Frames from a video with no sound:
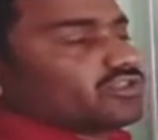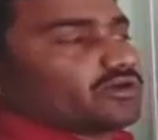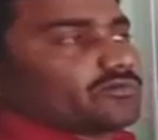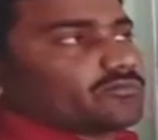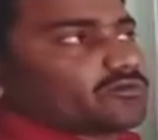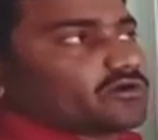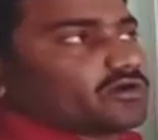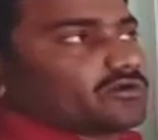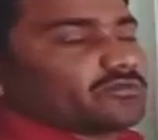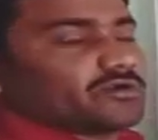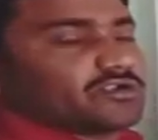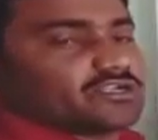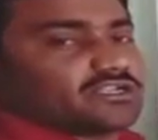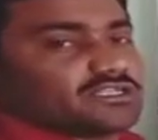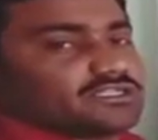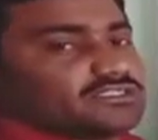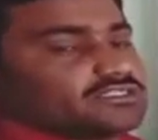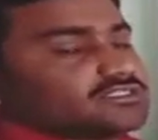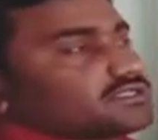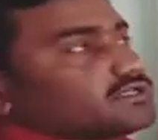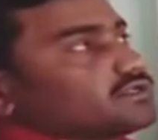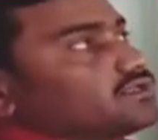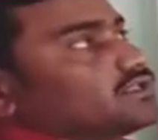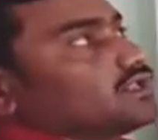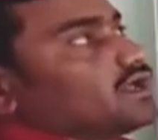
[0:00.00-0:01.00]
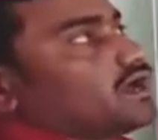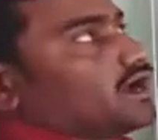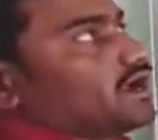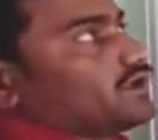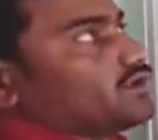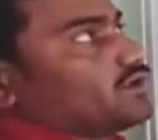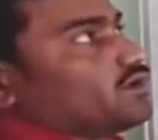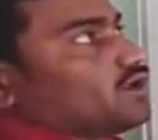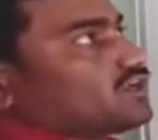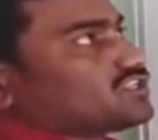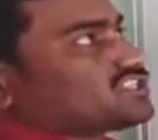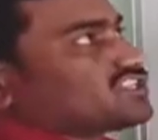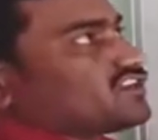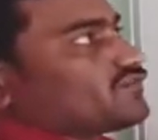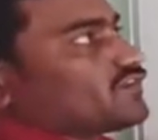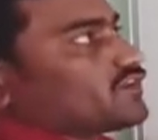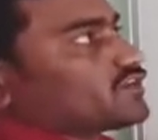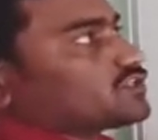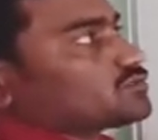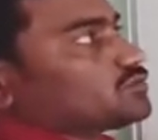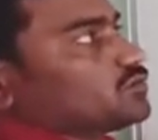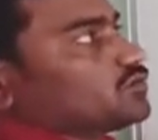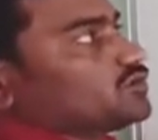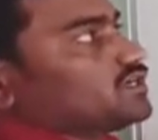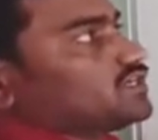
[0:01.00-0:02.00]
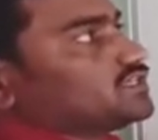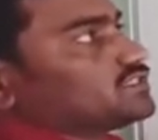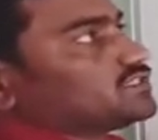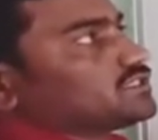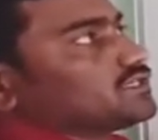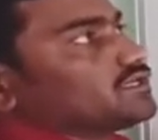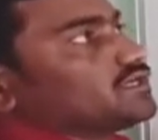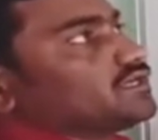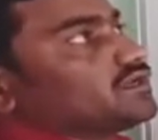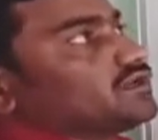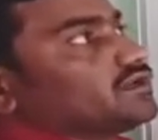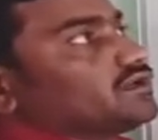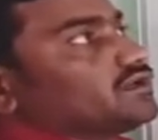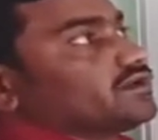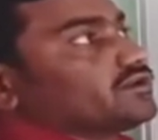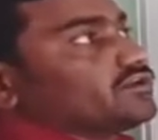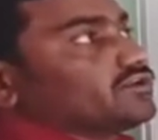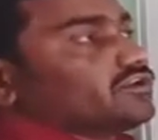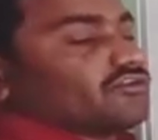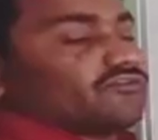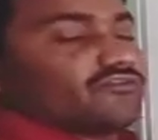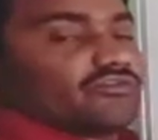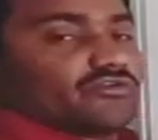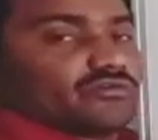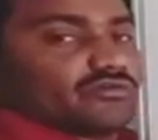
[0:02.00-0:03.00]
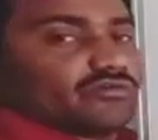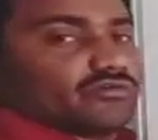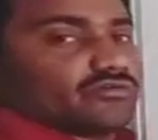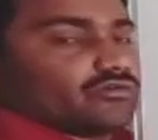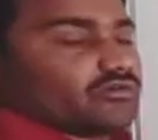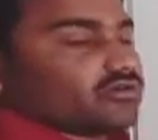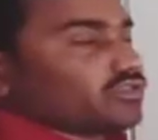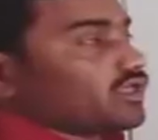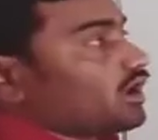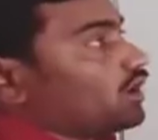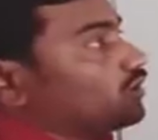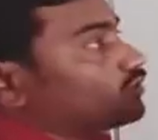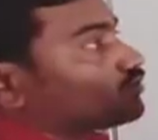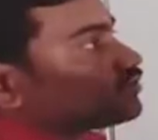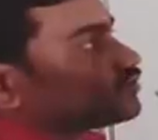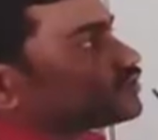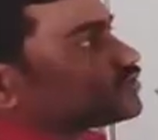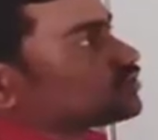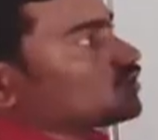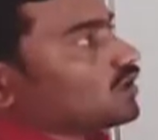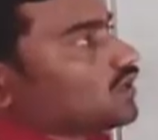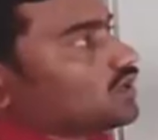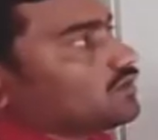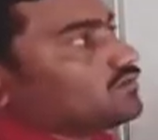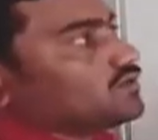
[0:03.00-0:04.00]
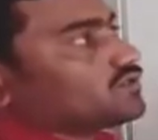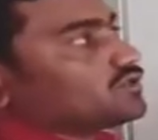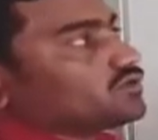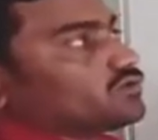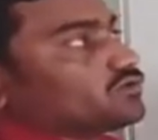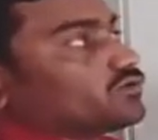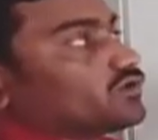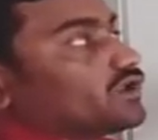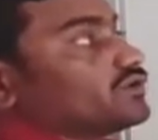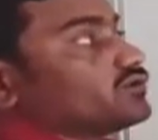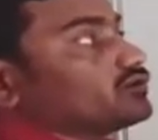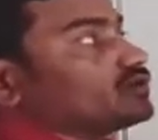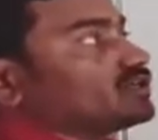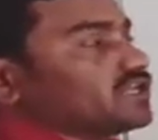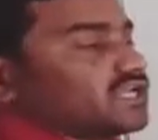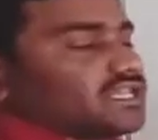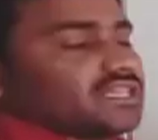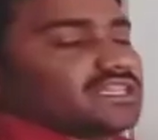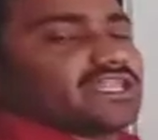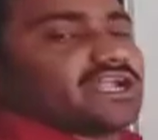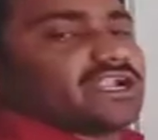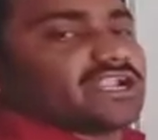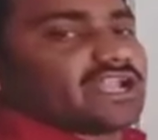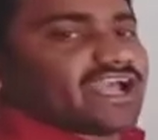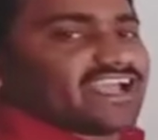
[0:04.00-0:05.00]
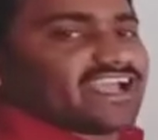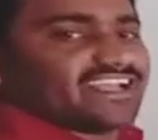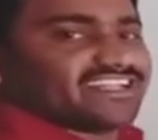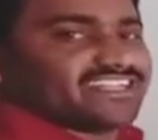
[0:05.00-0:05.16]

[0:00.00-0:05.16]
the properties, And loss of exponents, if you know the how to solve it, you can tell that